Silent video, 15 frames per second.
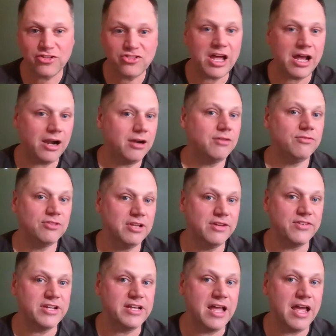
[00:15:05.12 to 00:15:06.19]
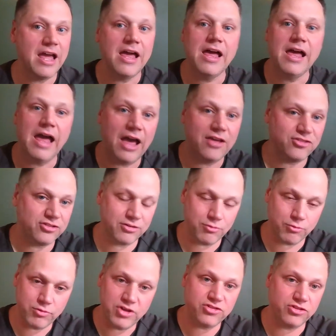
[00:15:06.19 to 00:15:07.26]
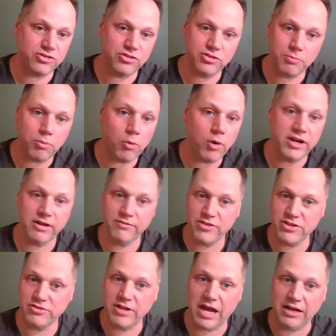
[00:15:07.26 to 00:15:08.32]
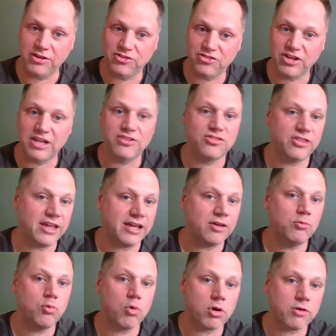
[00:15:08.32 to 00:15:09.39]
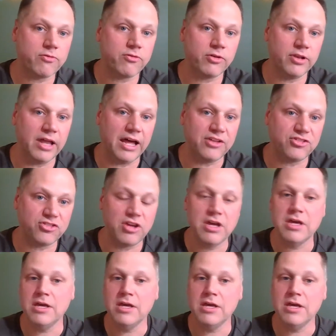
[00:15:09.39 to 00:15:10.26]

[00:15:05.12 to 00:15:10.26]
standard of living hasn't risen to the point of the United States, so they can work for less